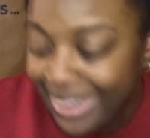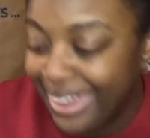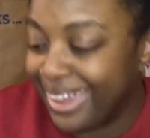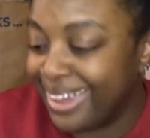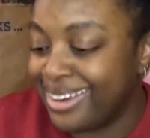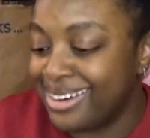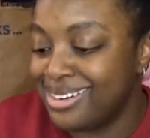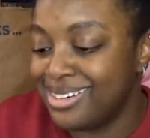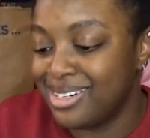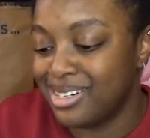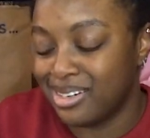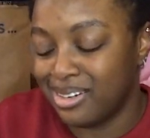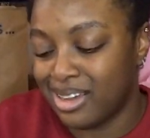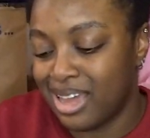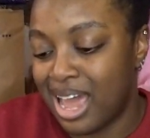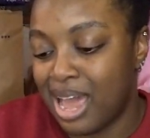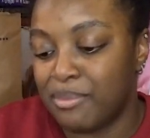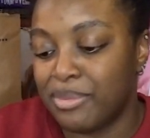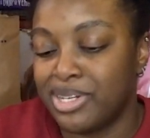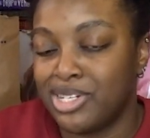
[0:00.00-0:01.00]
And
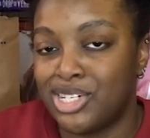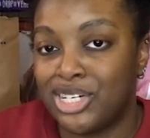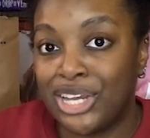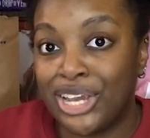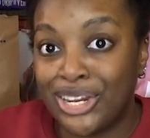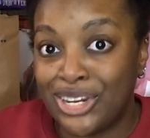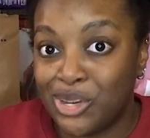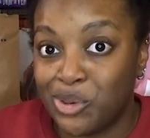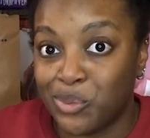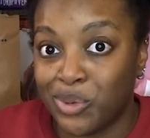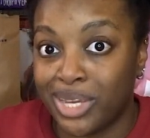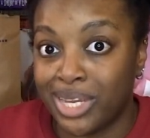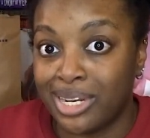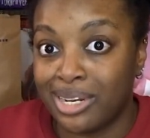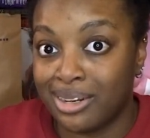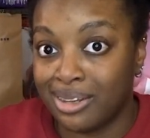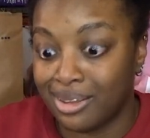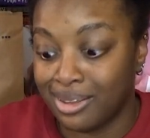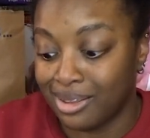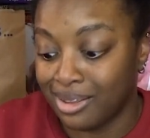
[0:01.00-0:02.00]
I'm a
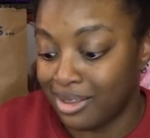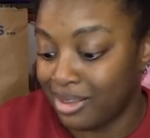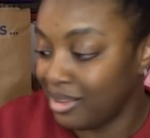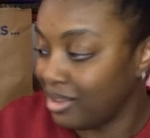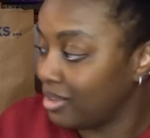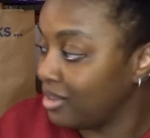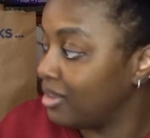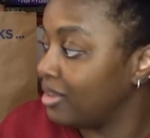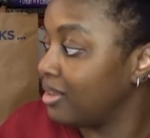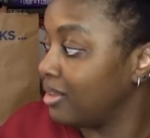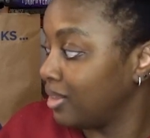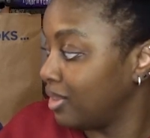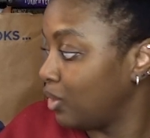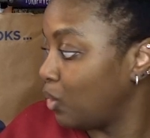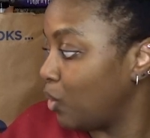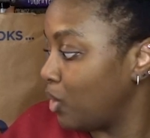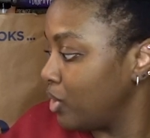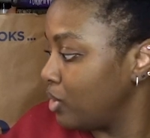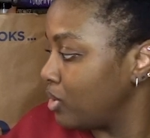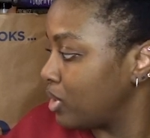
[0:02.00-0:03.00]
genuine
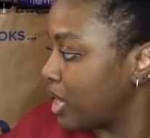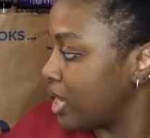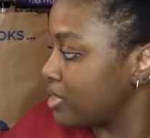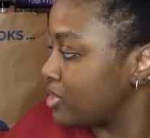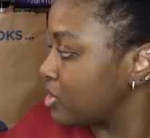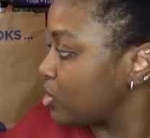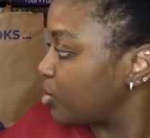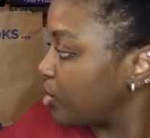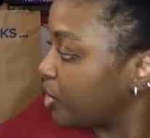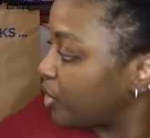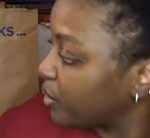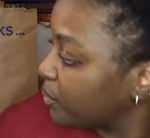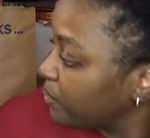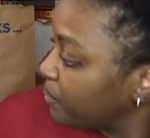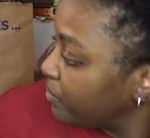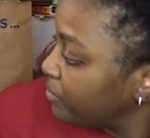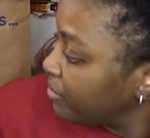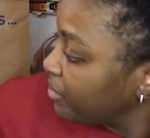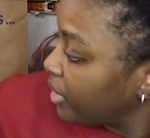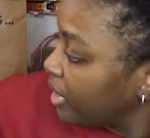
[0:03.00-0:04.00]
loyal customer.
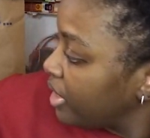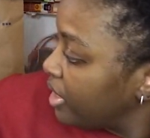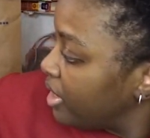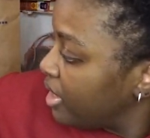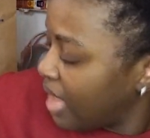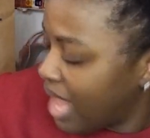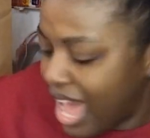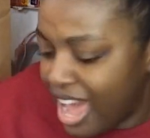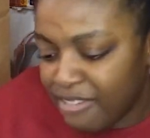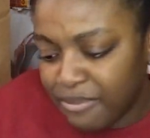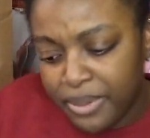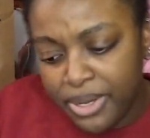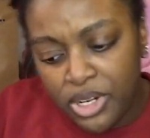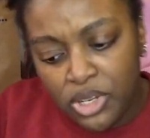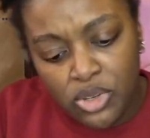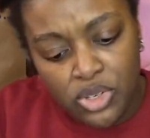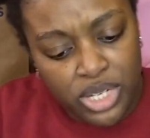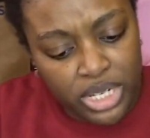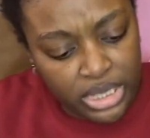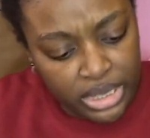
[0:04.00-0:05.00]
I've been
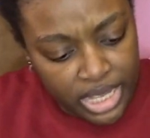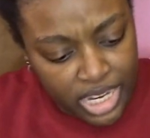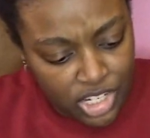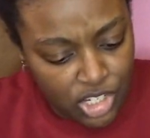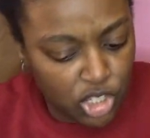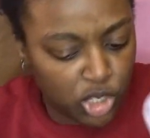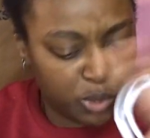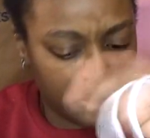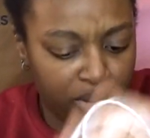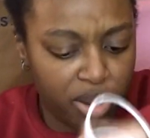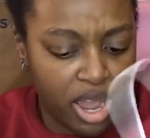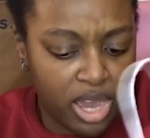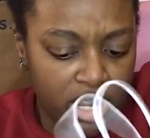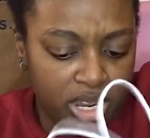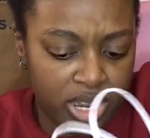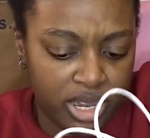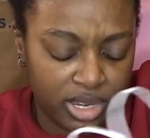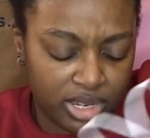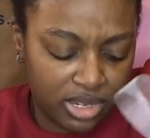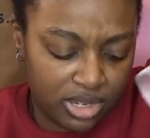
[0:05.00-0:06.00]
using Lush's
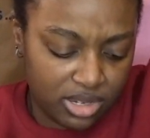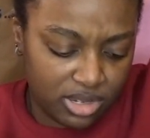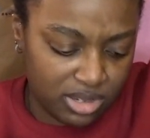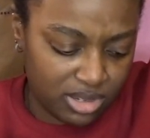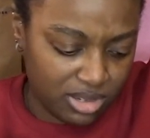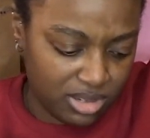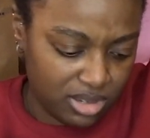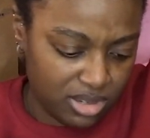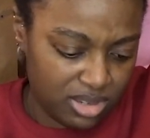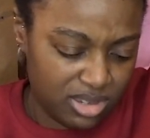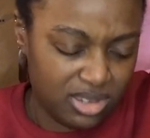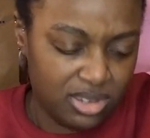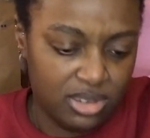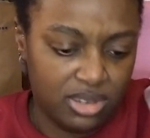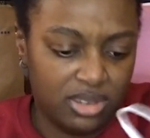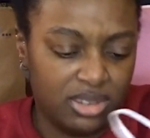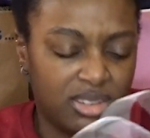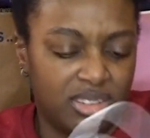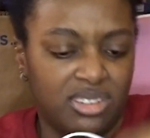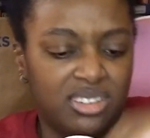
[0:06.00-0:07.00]
products
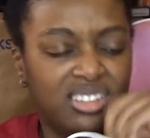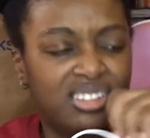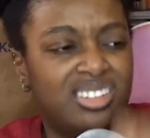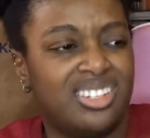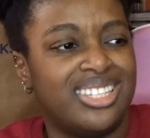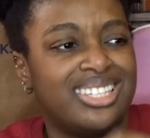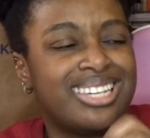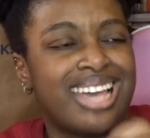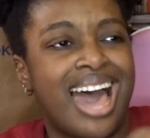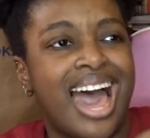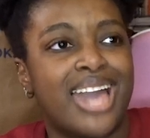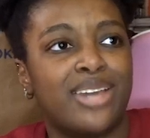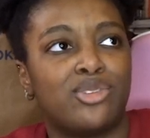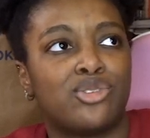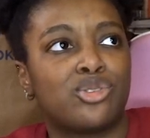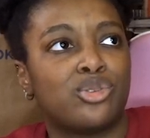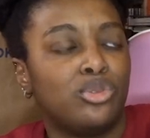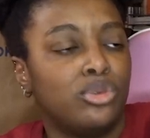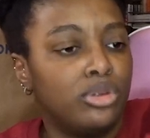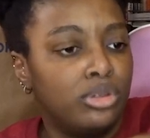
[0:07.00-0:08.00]
since high
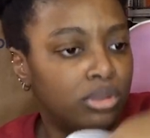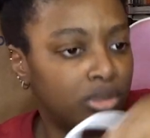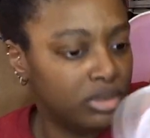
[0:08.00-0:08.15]
school,